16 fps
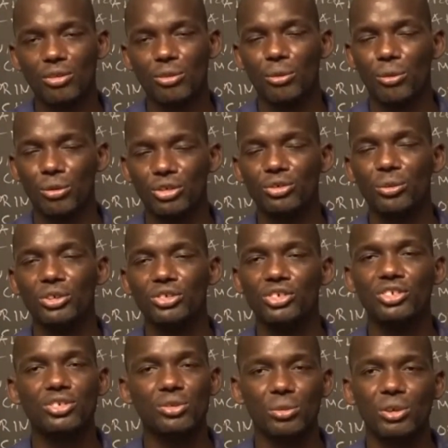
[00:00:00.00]
which
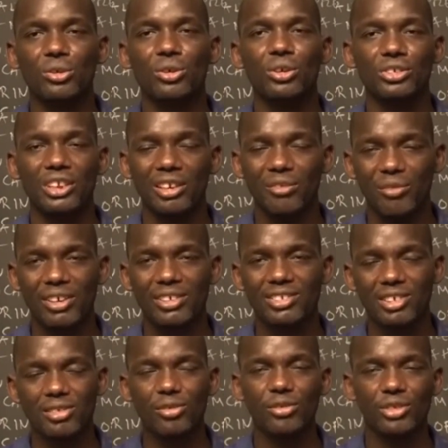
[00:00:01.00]
is, we call it
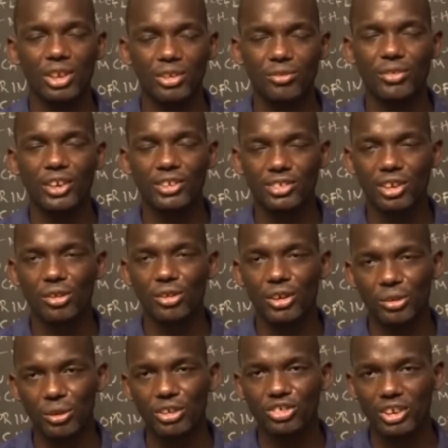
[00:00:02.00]
advanced certificate secondary
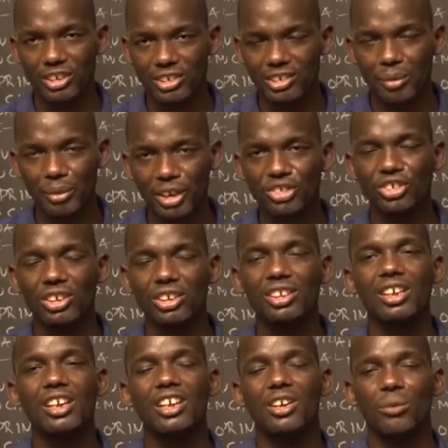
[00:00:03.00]
education examination,
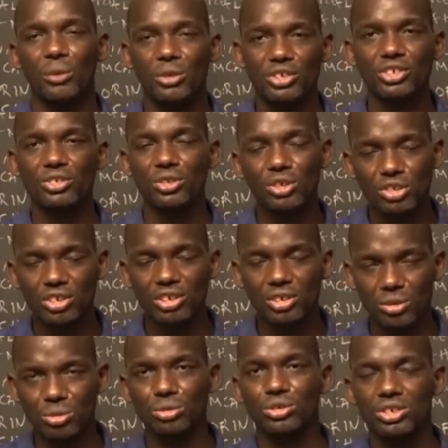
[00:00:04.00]
which is not
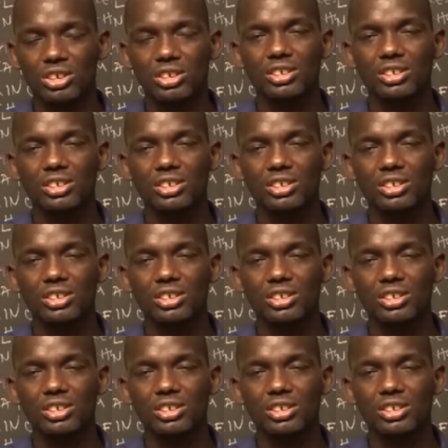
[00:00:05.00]
good